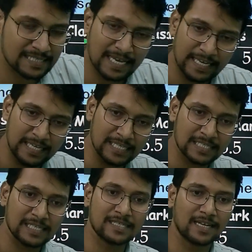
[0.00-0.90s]
size
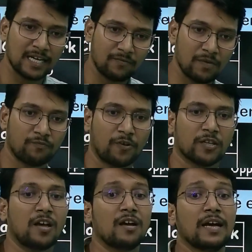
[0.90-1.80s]
is 35 for
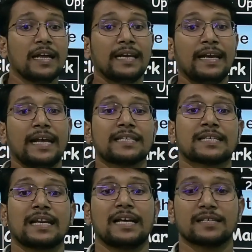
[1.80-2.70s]
the next
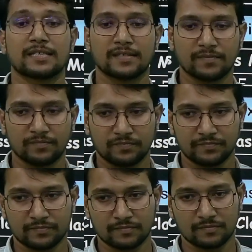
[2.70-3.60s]
class,
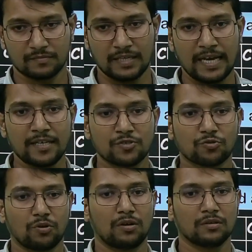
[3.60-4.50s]
and so
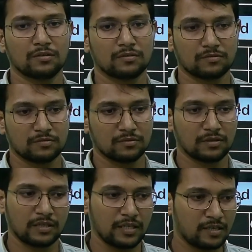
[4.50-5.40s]
on.
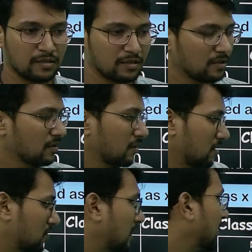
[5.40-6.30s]
Clear? So that